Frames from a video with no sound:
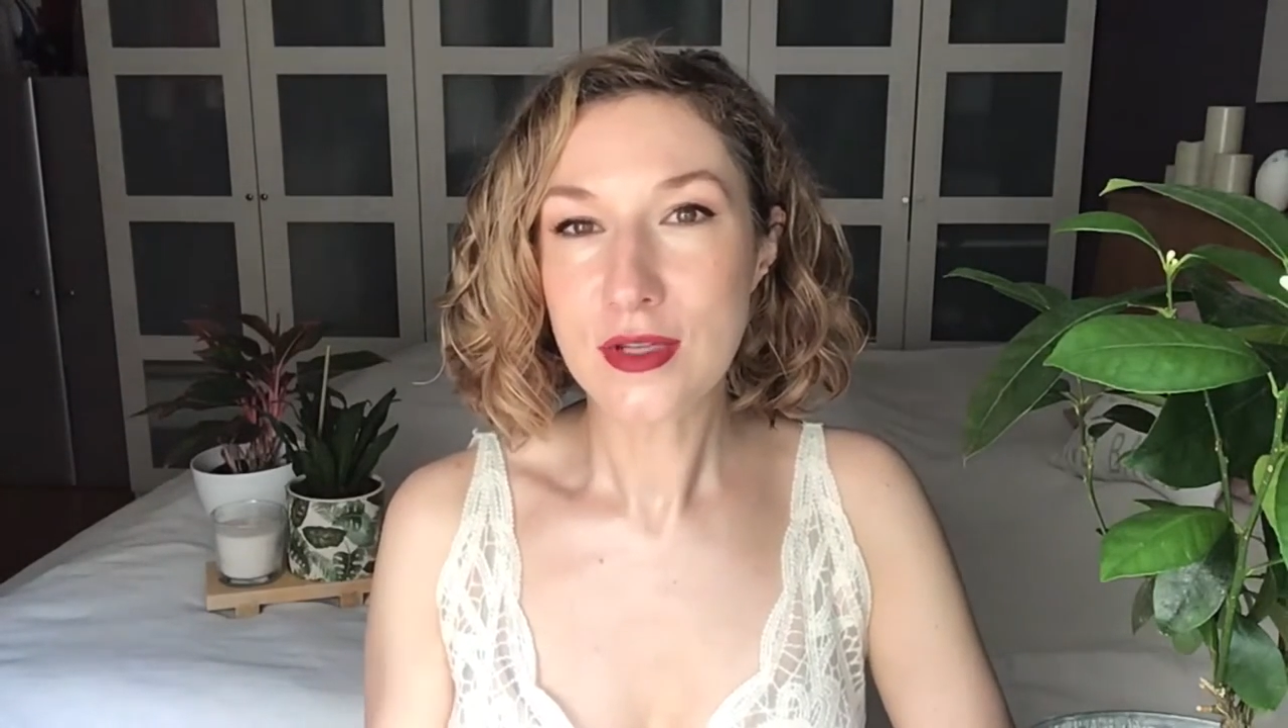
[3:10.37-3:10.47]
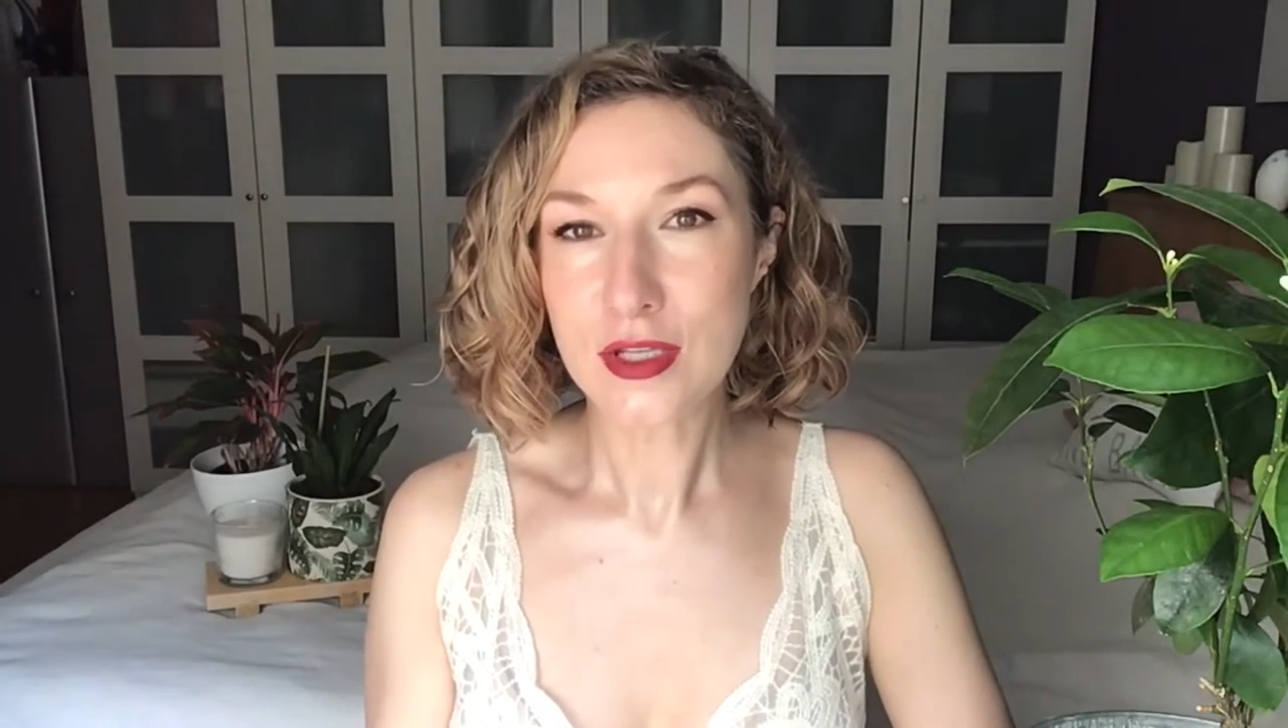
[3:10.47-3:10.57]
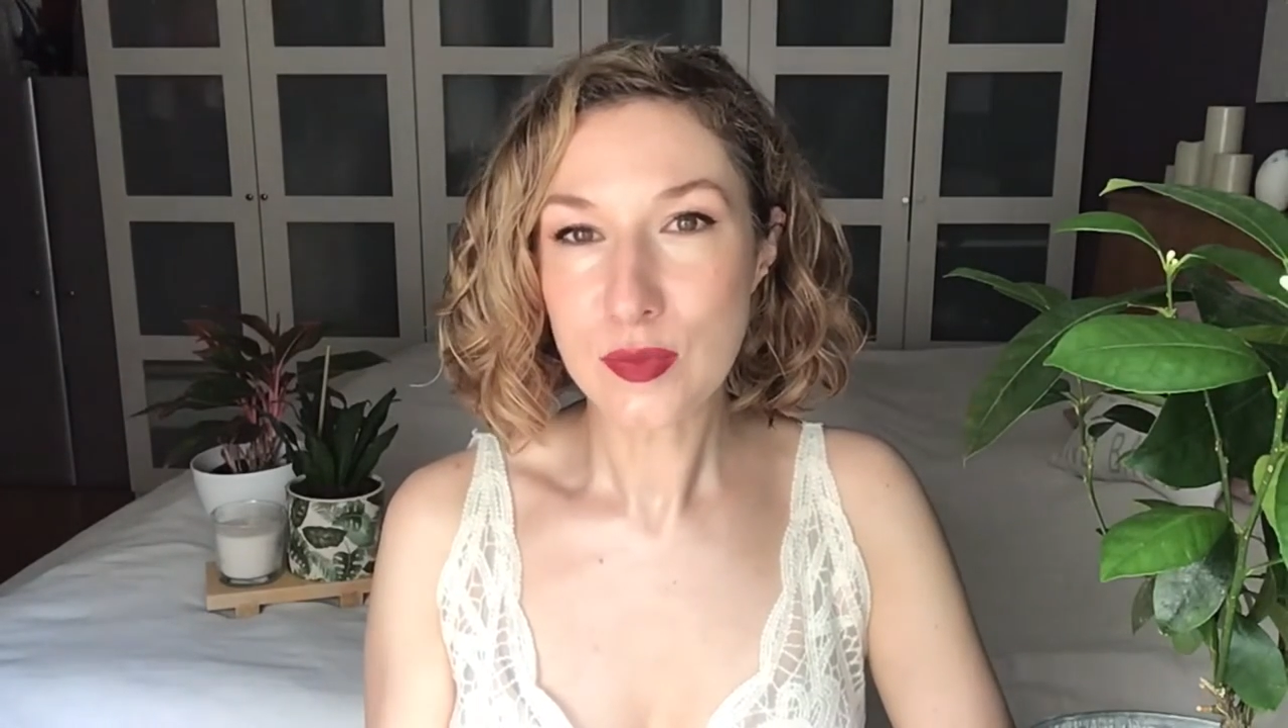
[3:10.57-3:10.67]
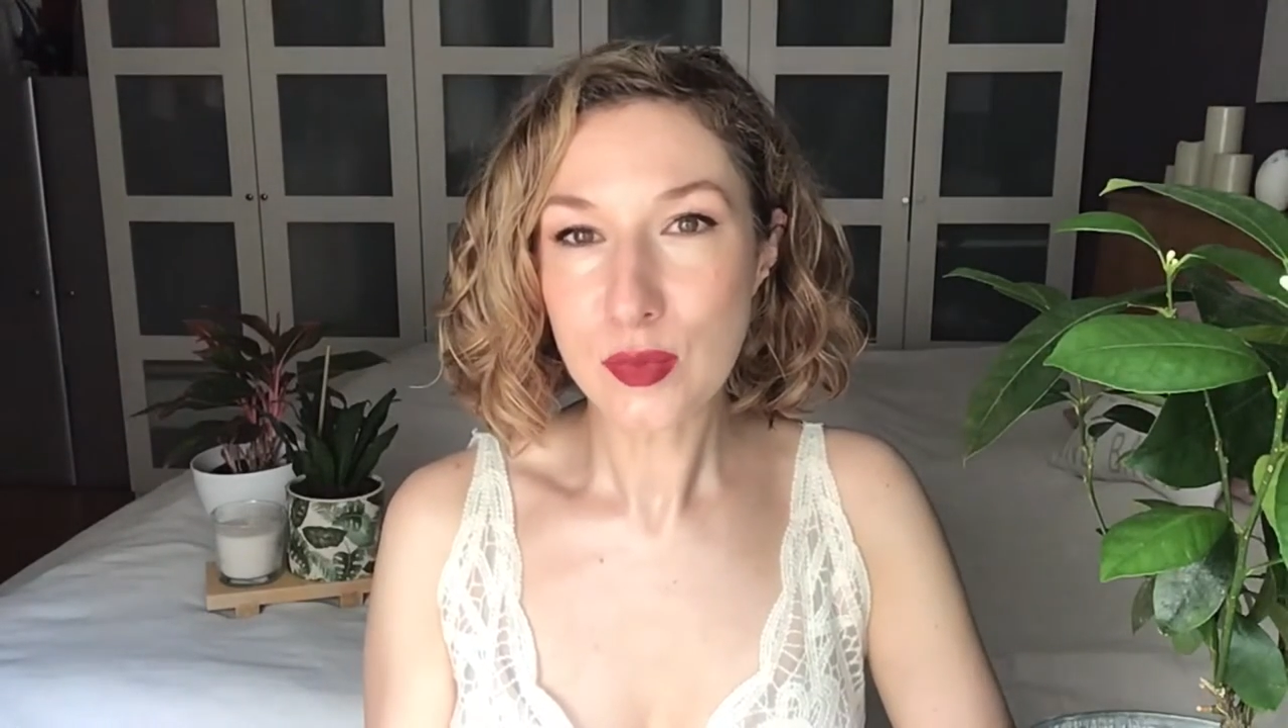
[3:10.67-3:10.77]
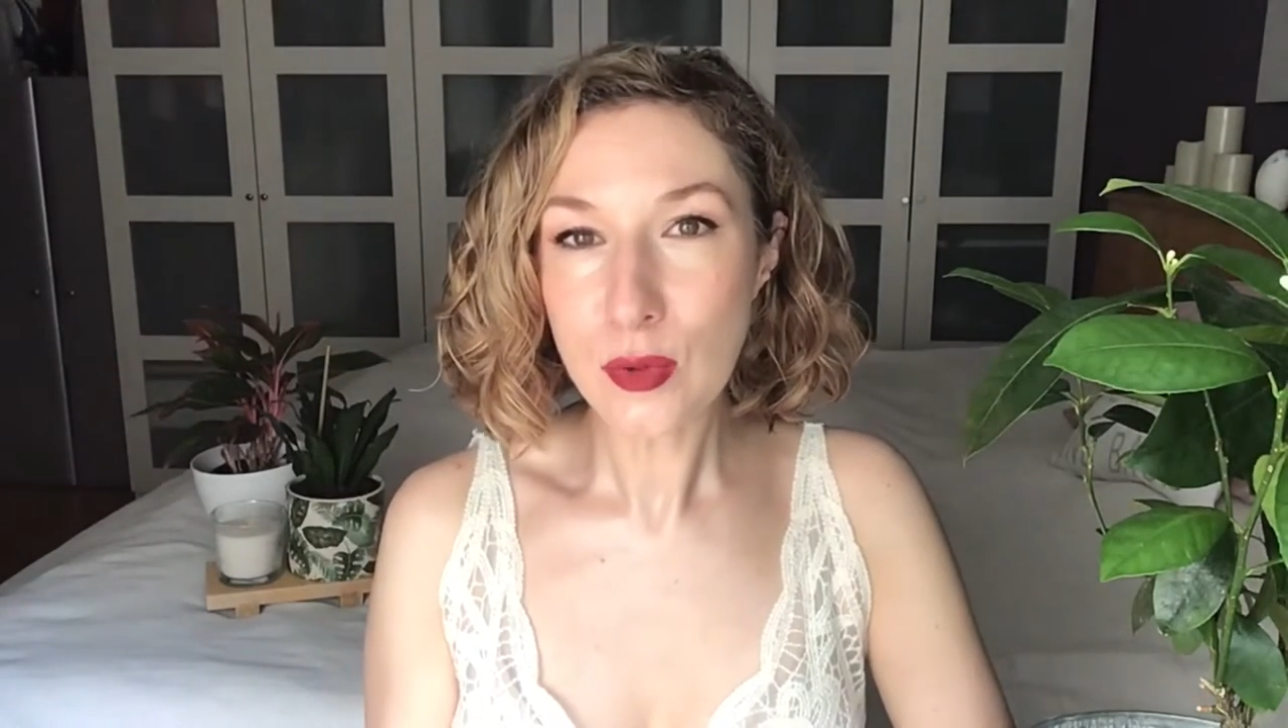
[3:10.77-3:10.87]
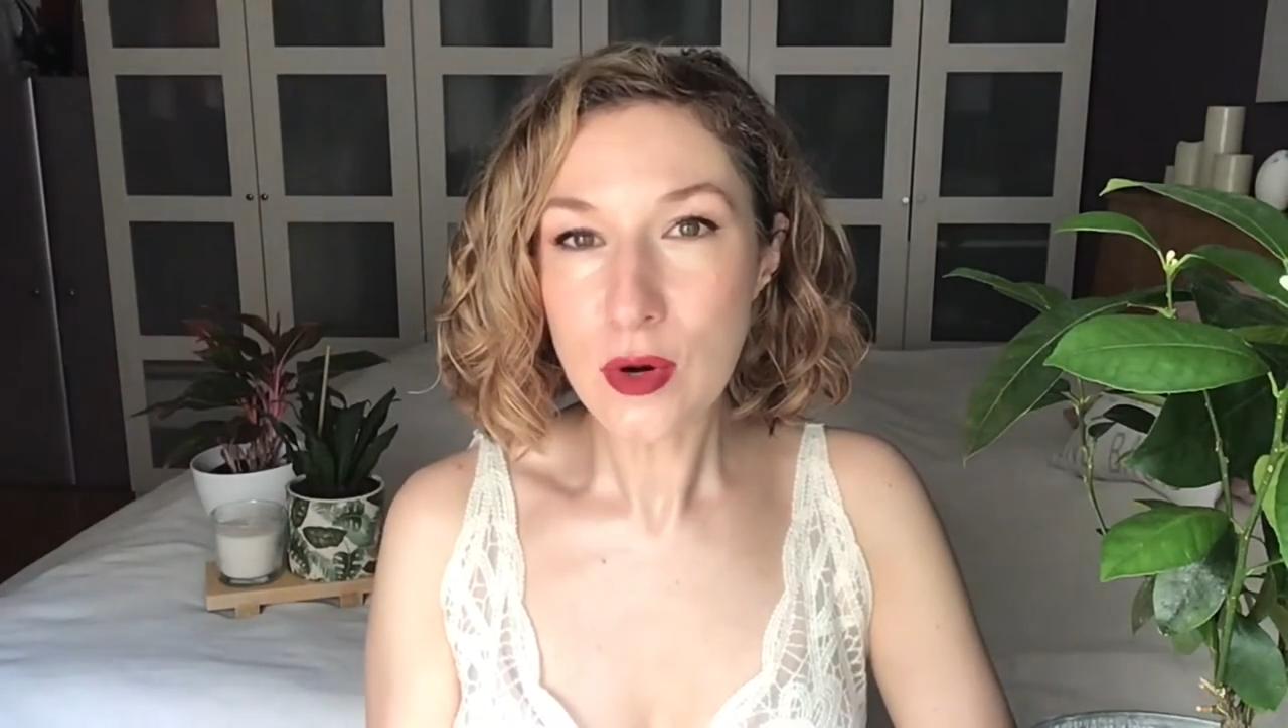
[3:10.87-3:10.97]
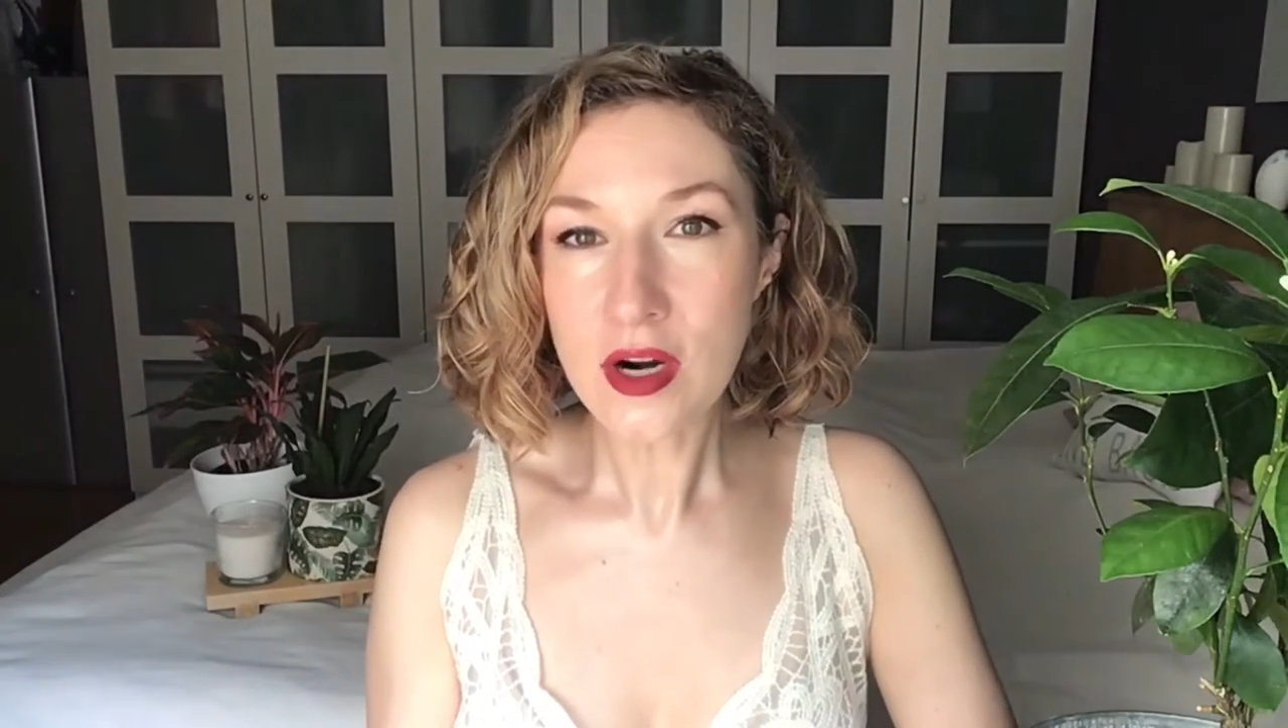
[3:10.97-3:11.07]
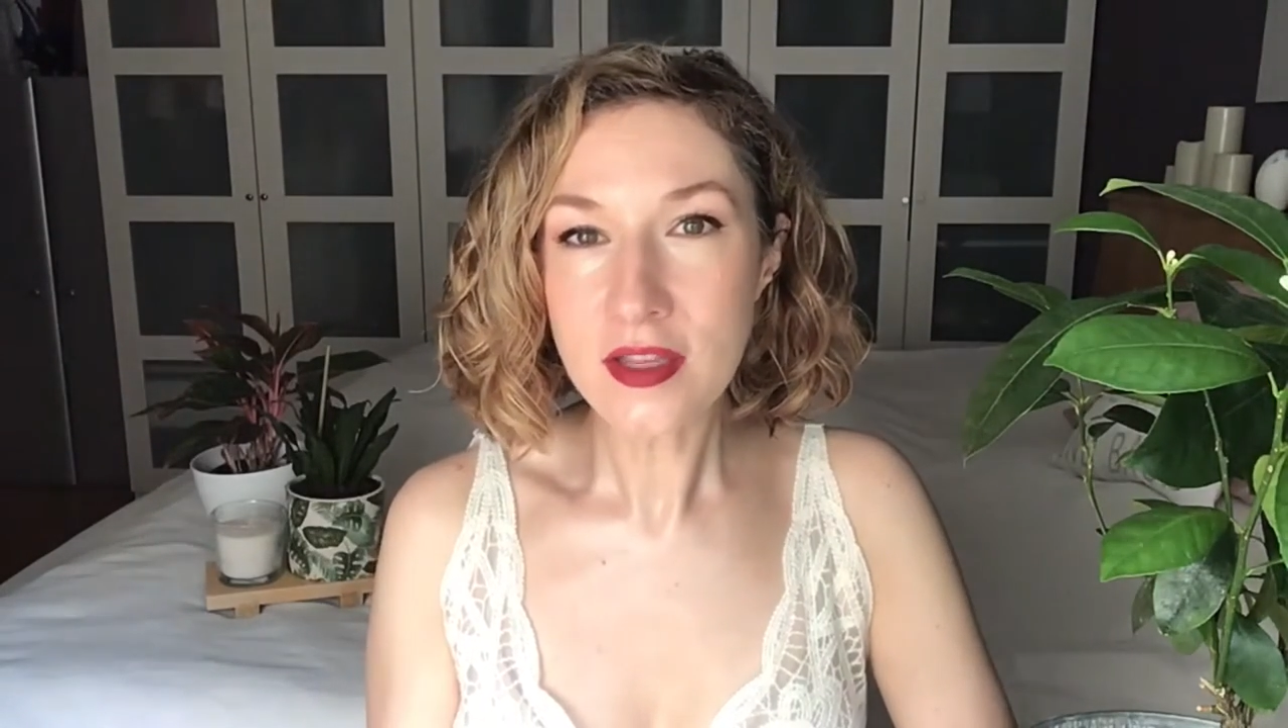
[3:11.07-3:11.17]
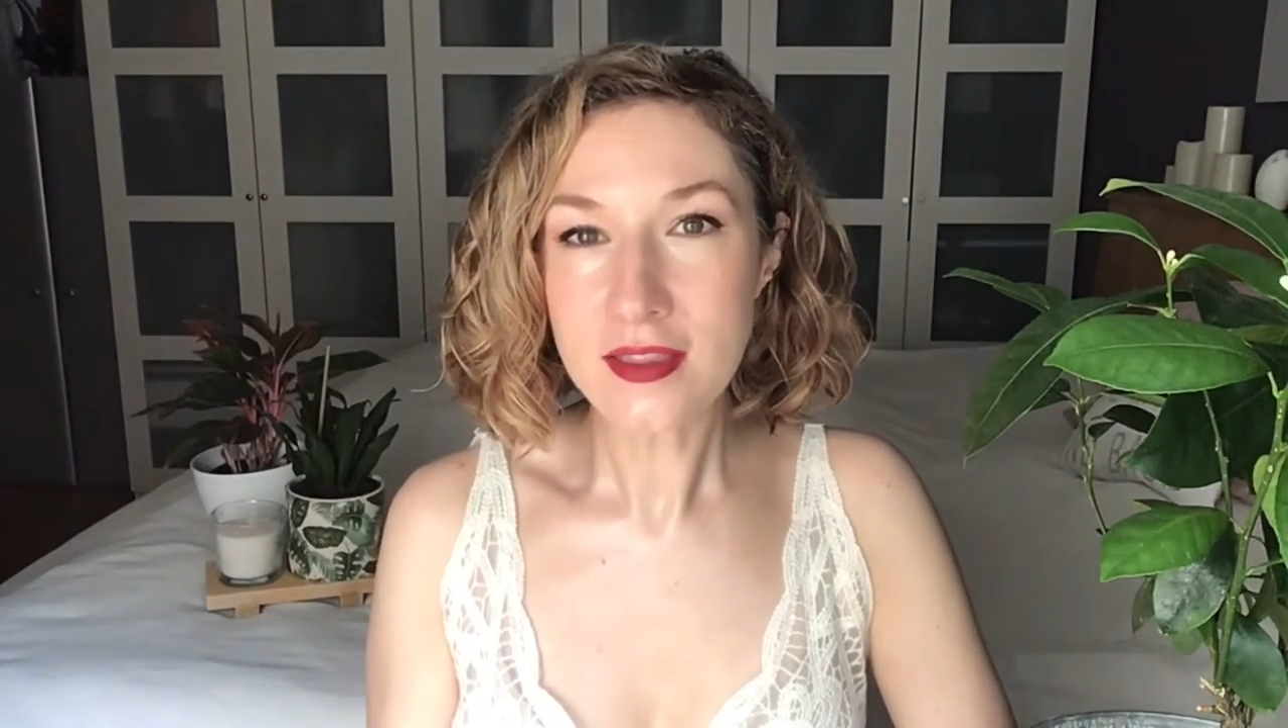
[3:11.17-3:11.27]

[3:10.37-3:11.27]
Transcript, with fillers: explore